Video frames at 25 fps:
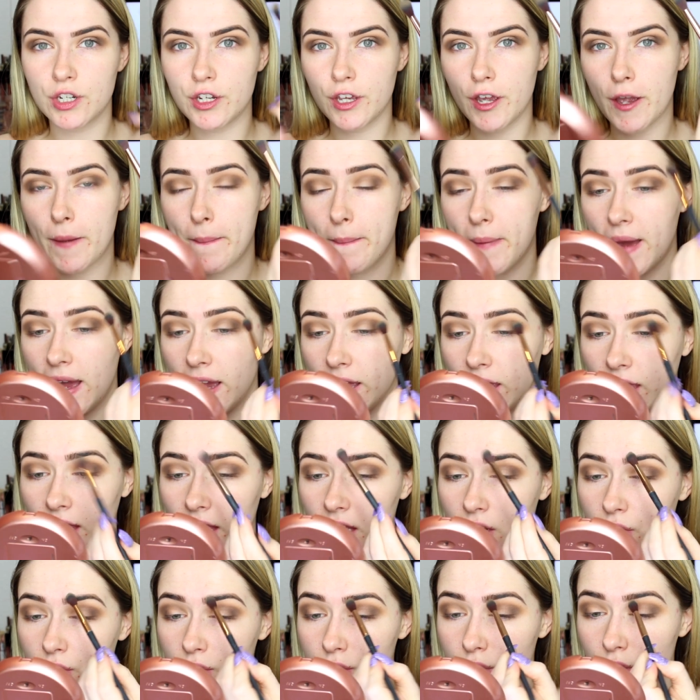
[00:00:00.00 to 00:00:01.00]
going to go back
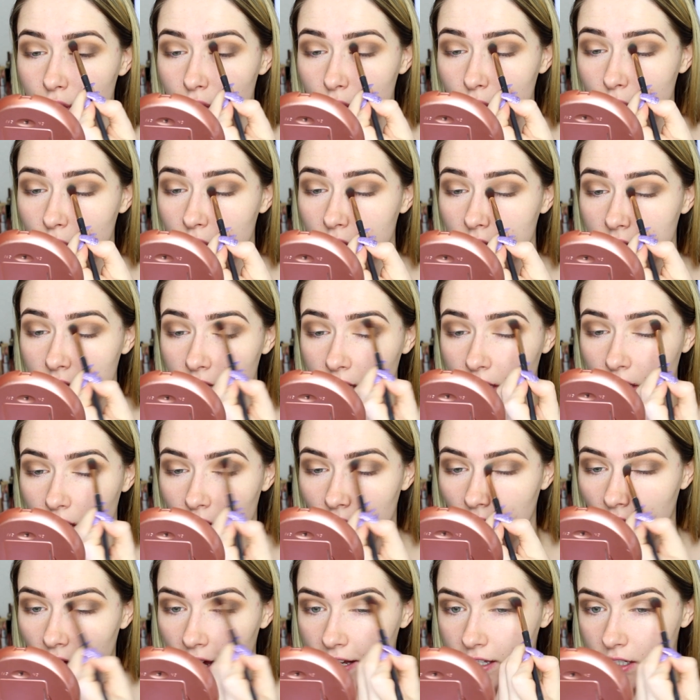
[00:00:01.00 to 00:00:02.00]
into the
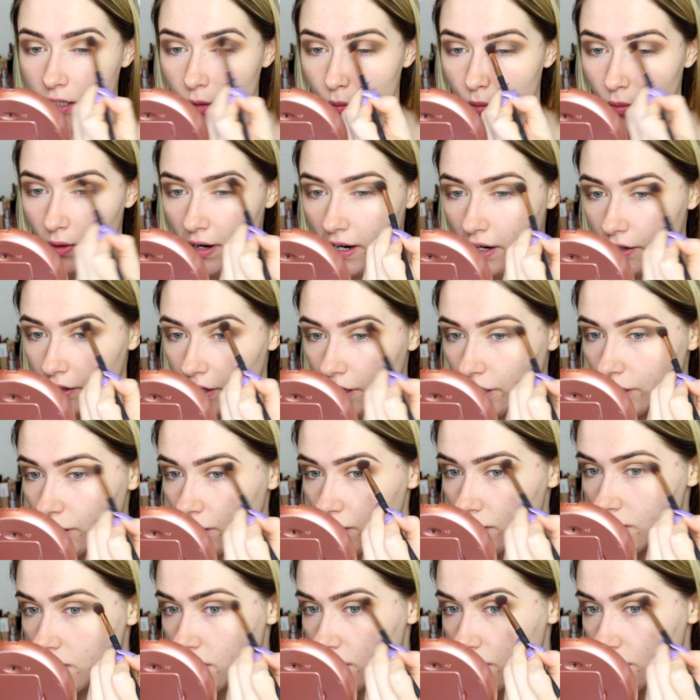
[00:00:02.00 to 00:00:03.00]
lighter brown and
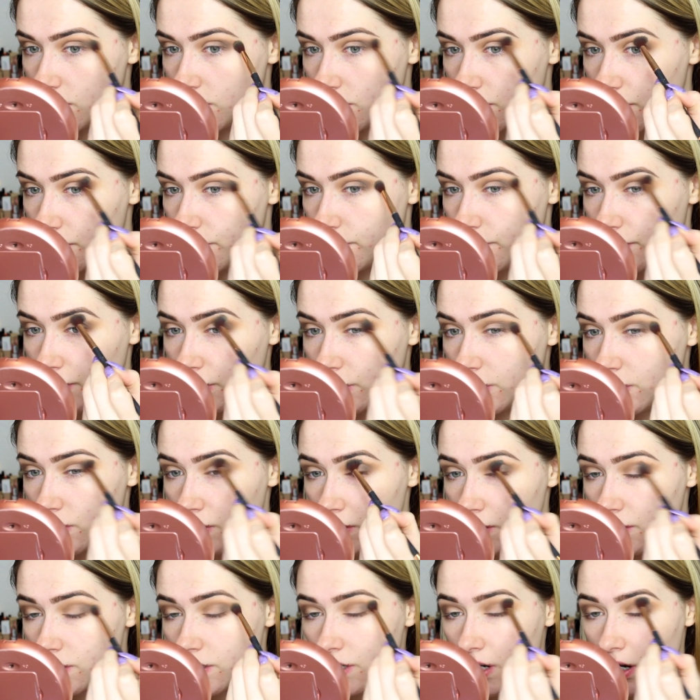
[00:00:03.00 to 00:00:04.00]
use this to
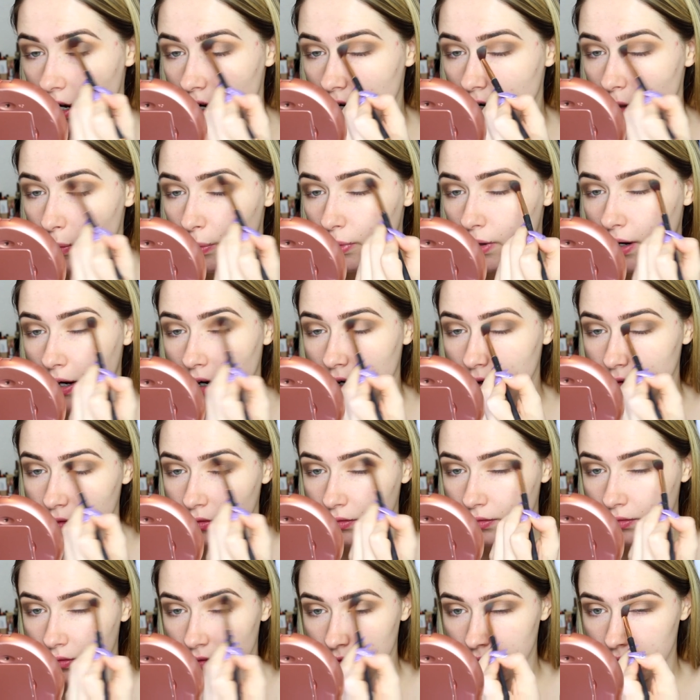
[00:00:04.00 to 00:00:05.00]
diffuse a darker
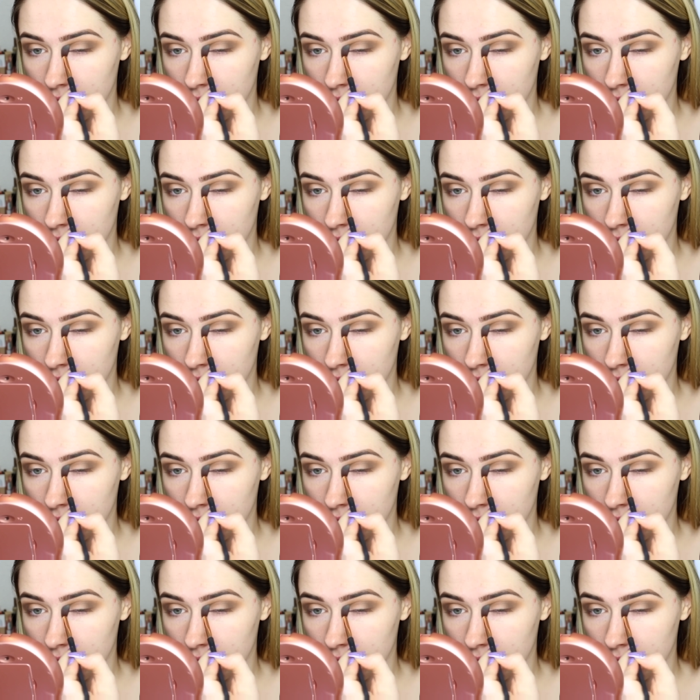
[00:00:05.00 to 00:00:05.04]
brown.